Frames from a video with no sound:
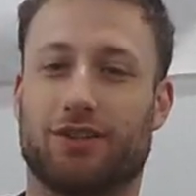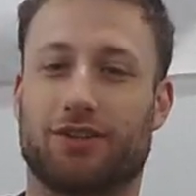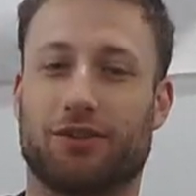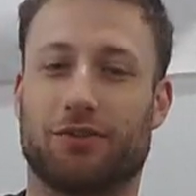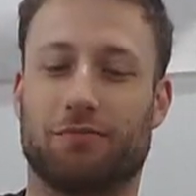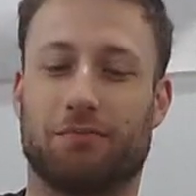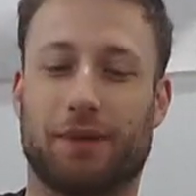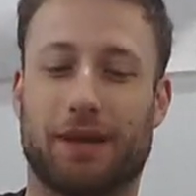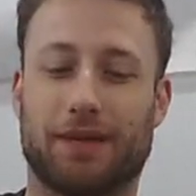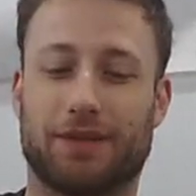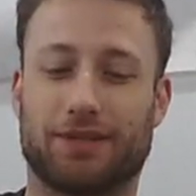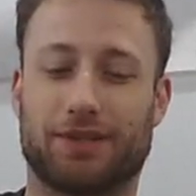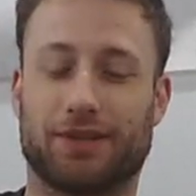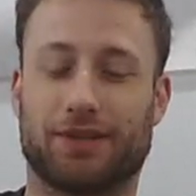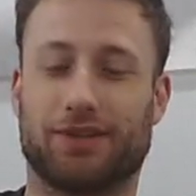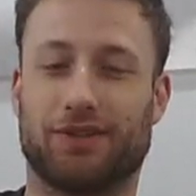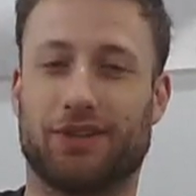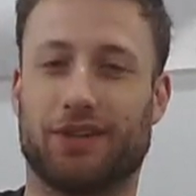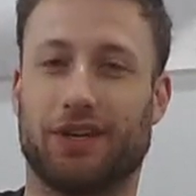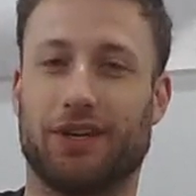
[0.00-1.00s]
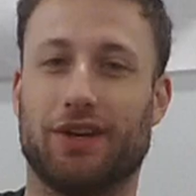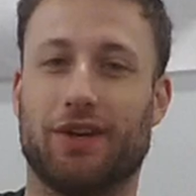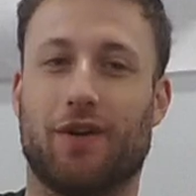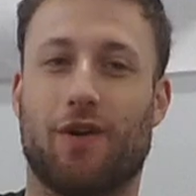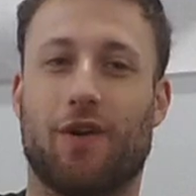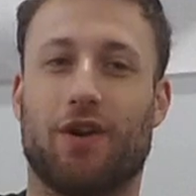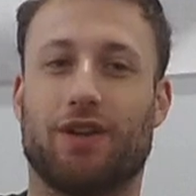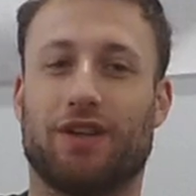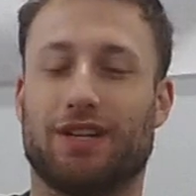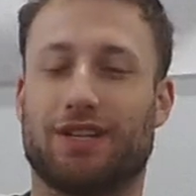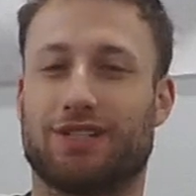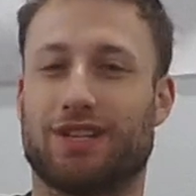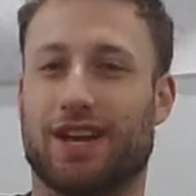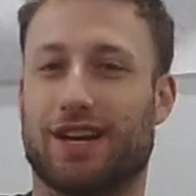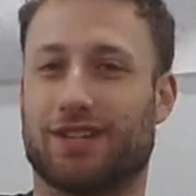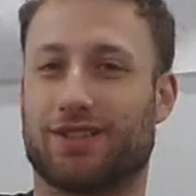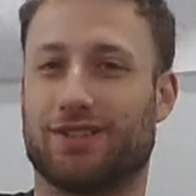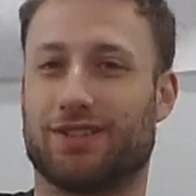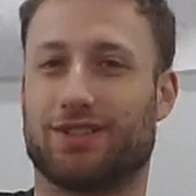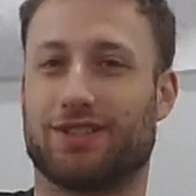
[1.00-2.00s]
So basically, this
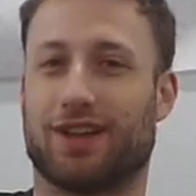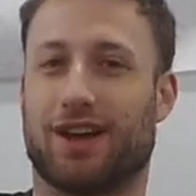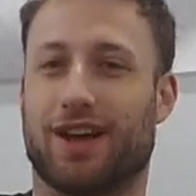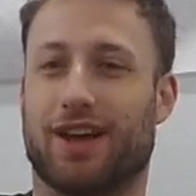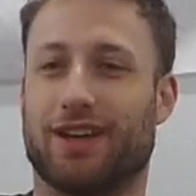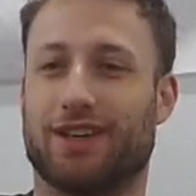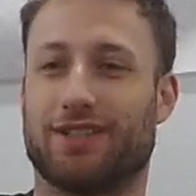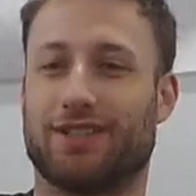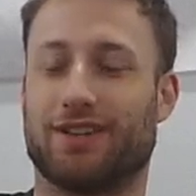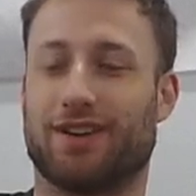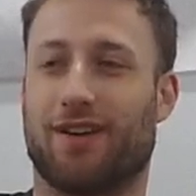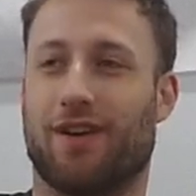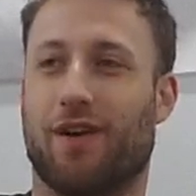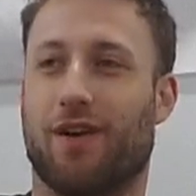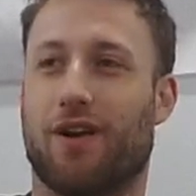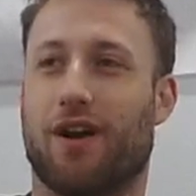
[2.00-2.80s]
exercise,